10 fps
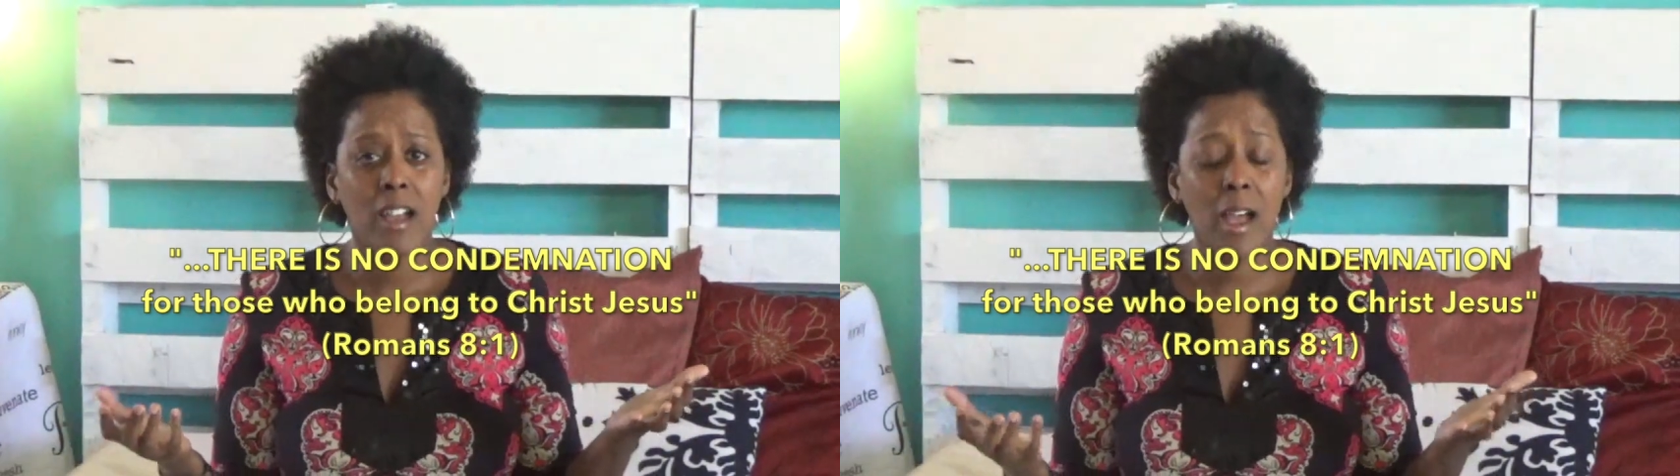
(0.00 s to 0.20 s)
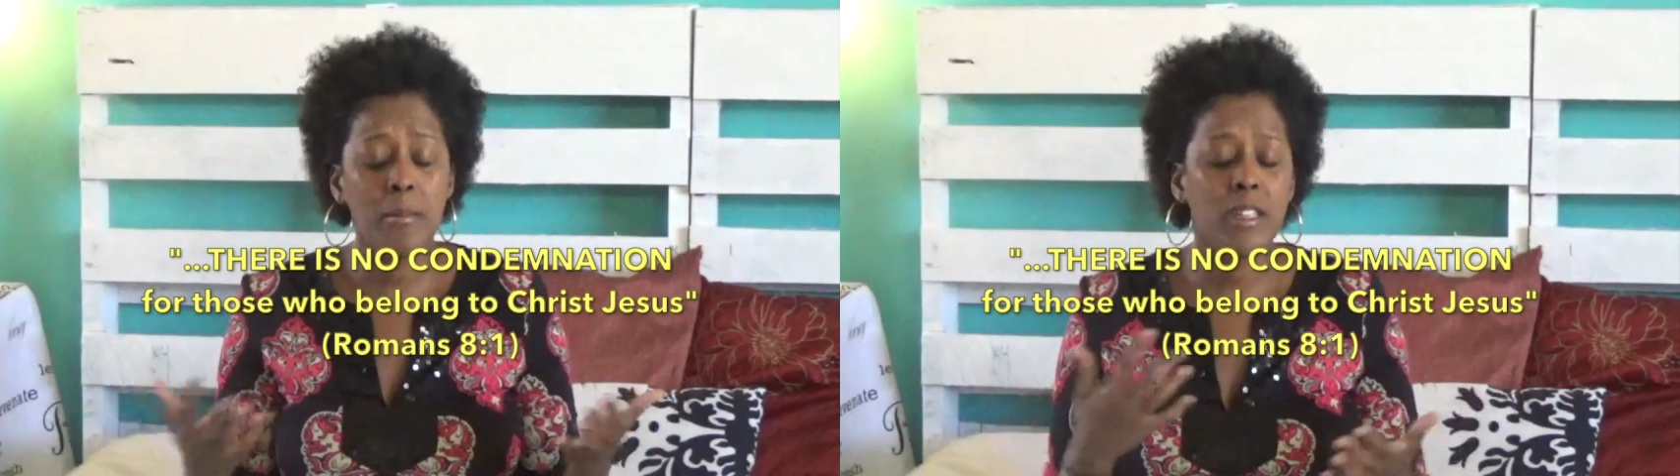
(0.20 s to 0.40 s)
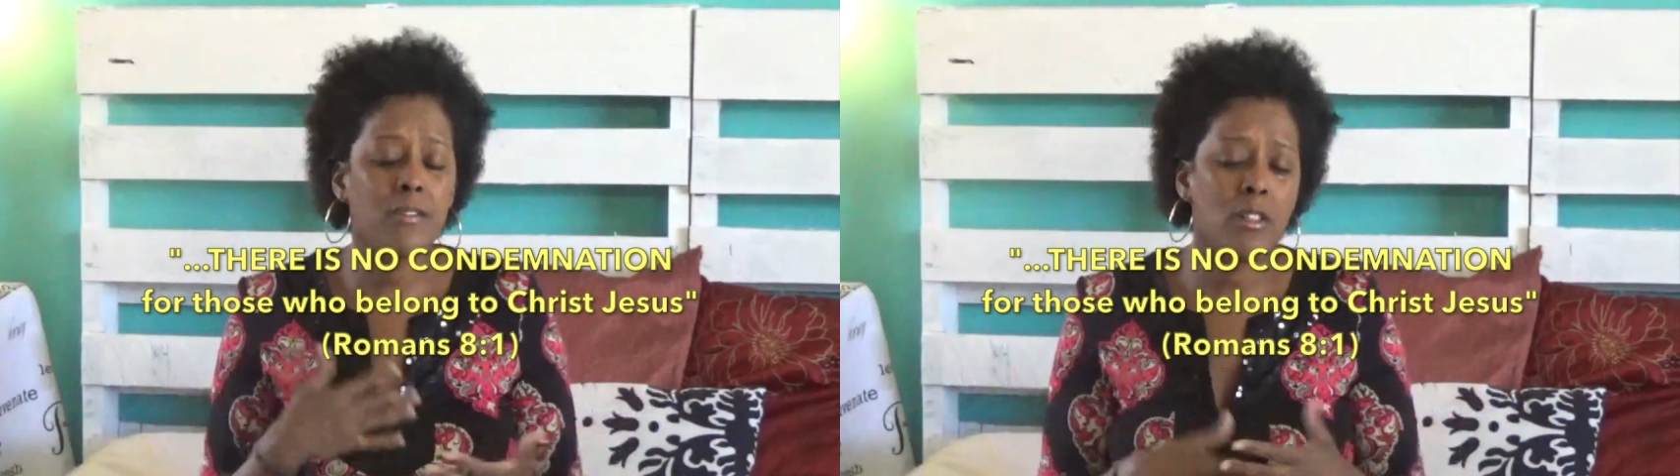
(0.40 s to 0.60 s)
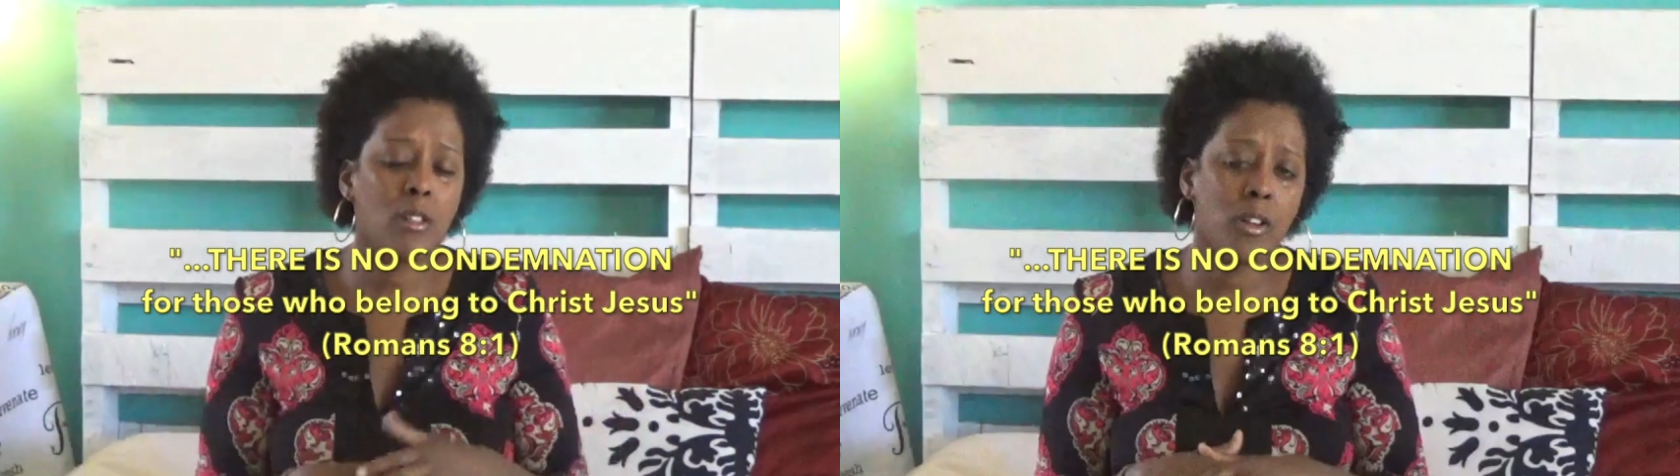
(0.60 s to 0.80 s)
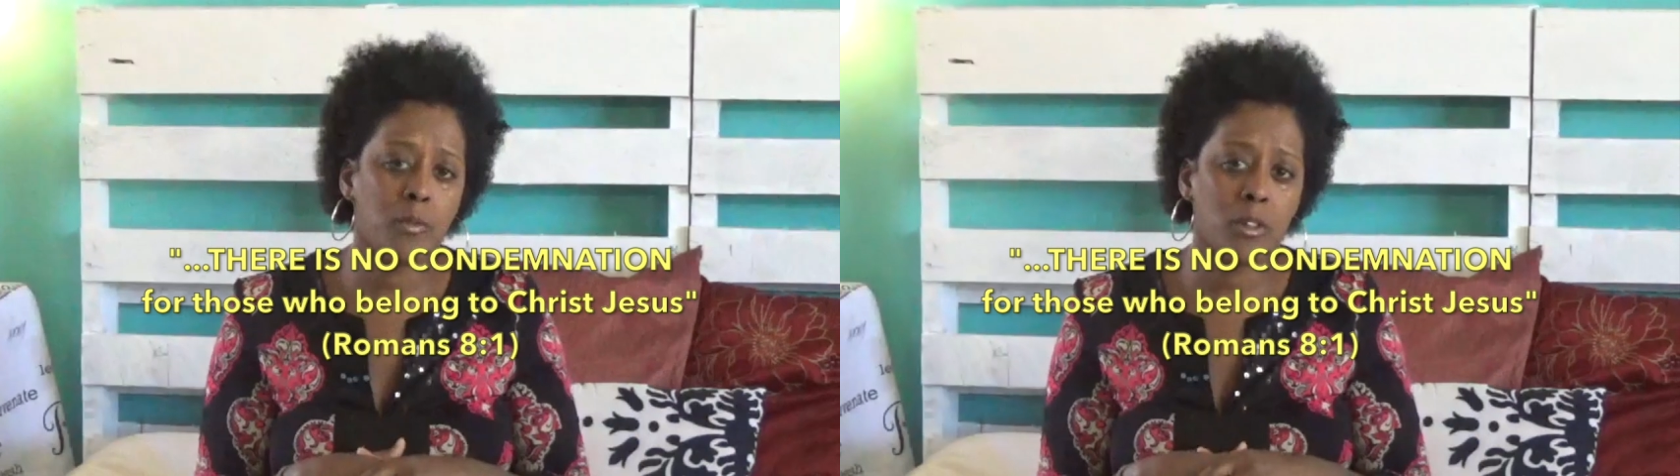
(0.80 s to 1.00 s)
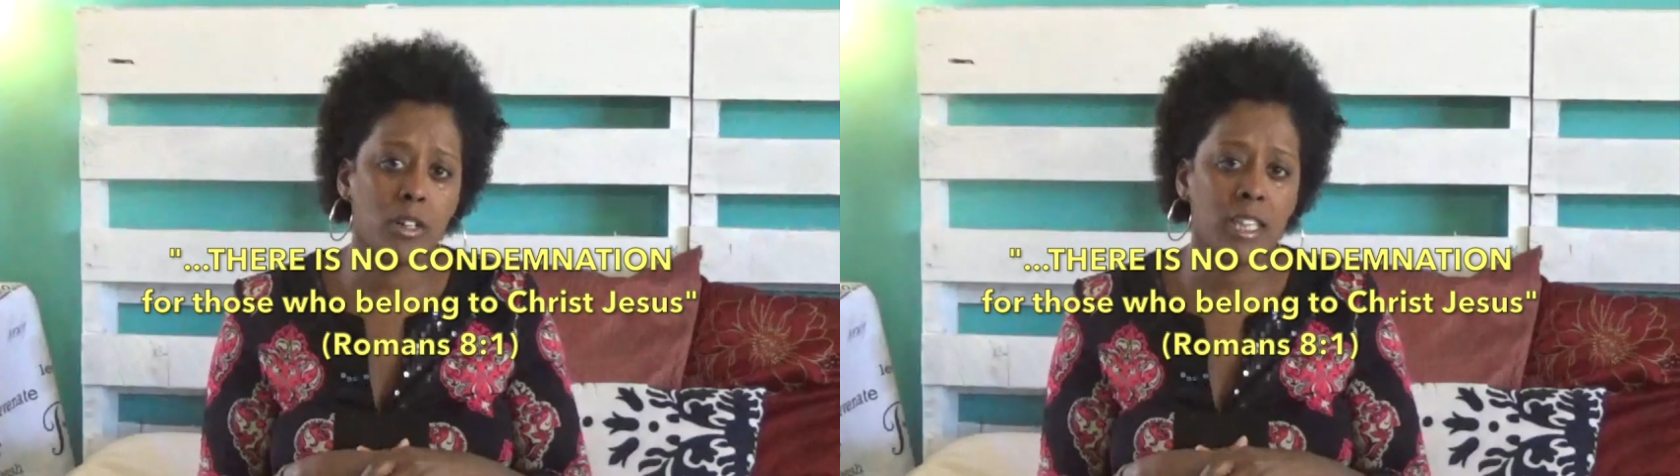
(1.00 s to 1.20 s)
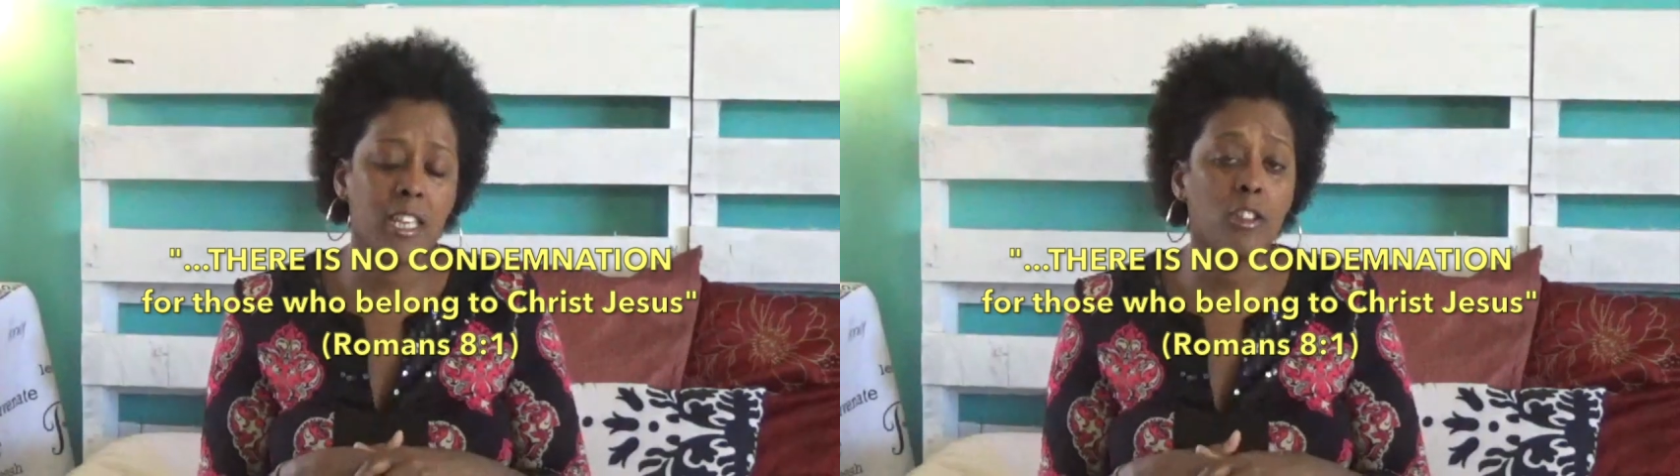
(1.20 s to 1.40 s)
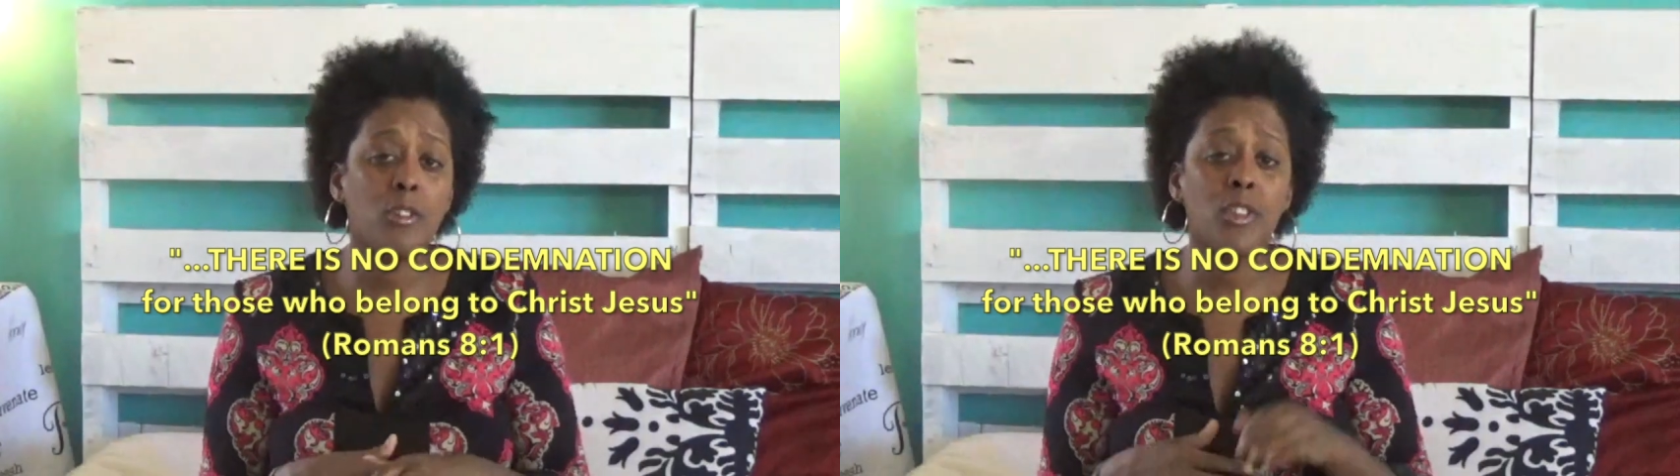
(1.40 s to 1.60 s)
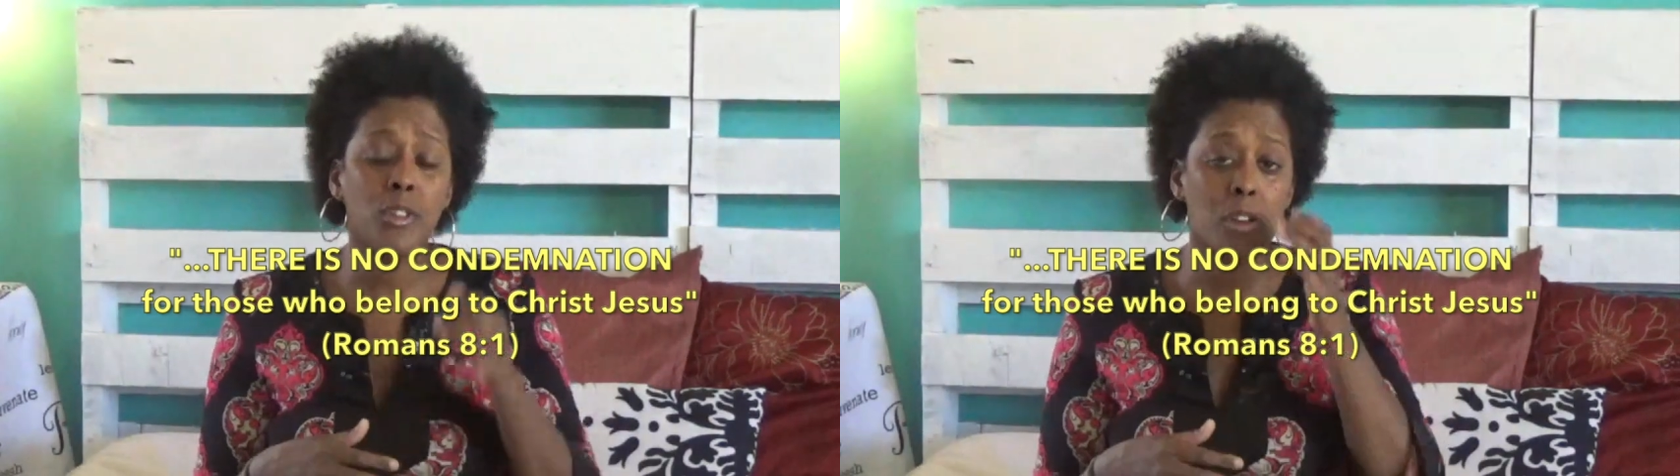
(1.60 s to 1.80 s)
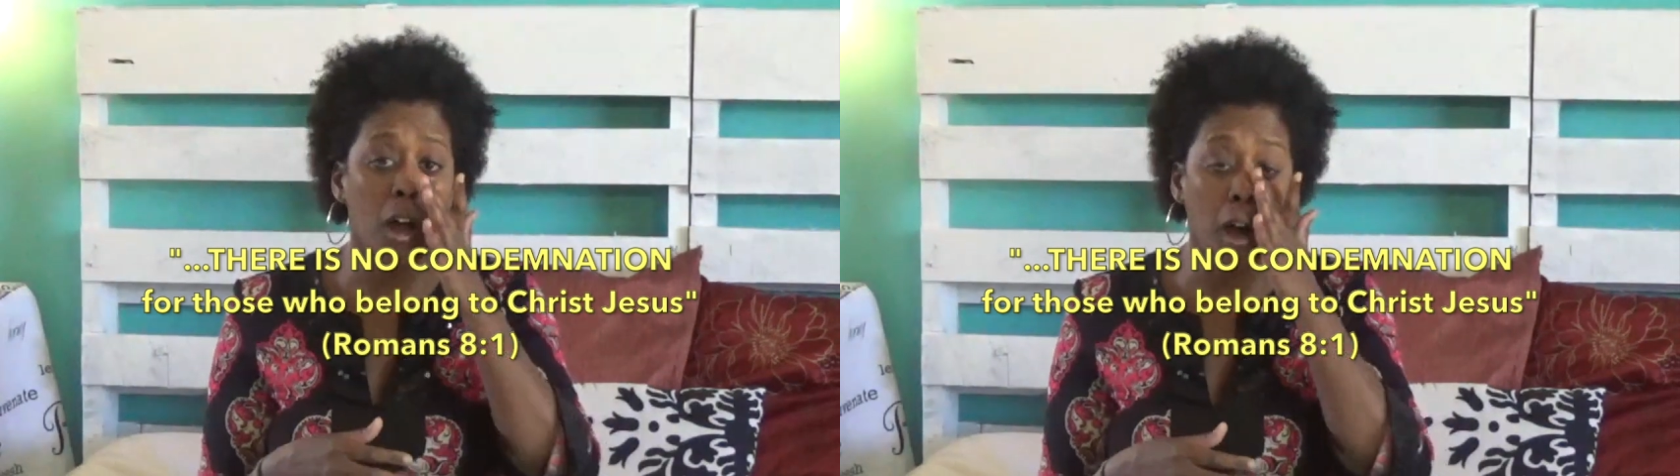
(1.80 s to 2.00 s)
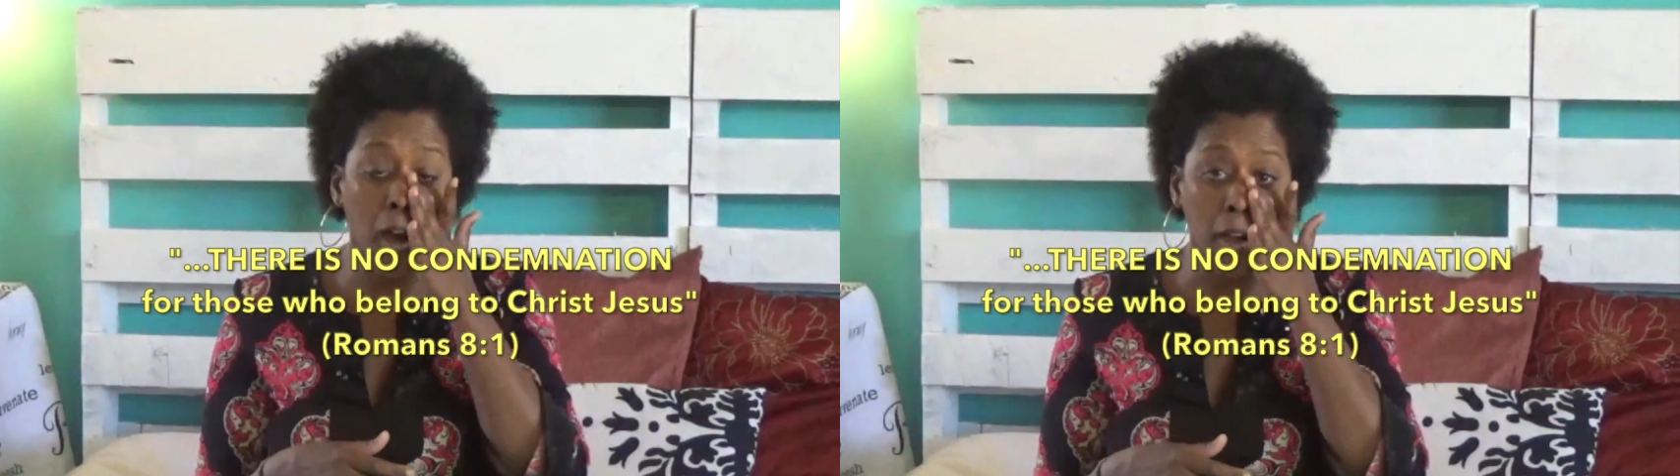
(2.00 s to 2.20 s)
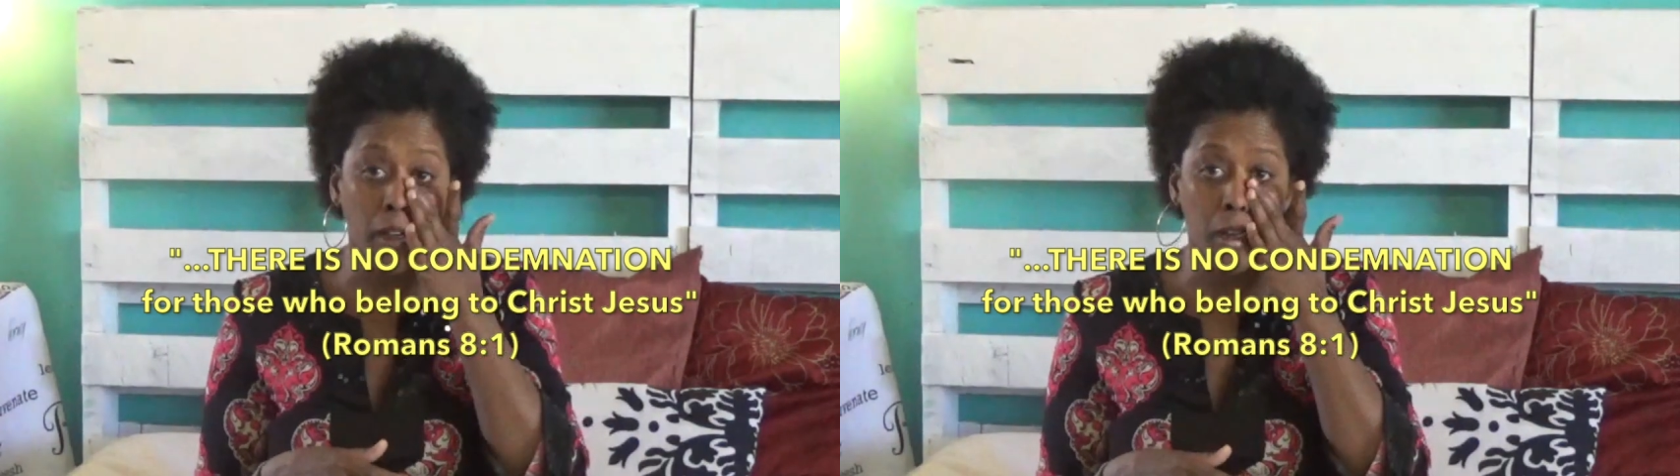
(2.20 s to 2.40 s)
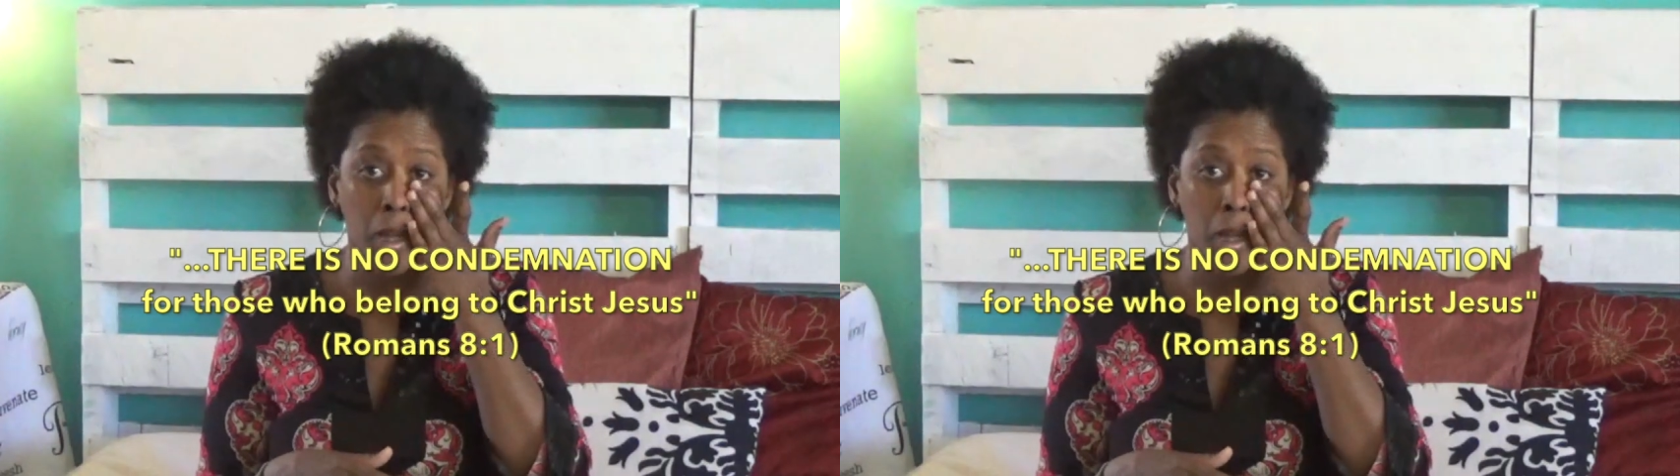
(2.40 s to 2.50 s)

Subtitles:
I believe the Lord will heal your heart.